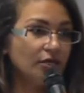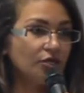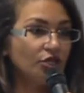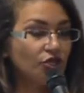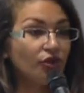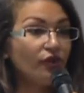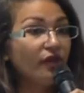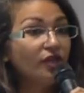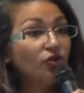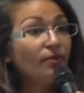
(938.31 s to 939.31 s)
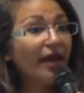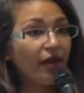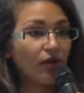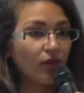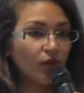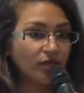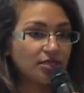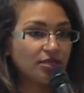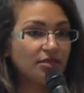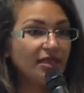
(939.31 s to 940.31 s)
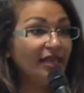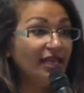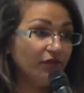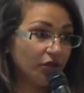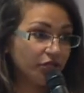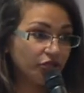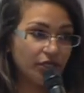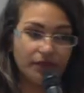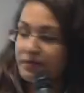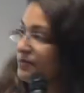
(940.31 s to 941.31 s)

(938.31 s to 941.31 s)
to ensure that they do better once they leave the country.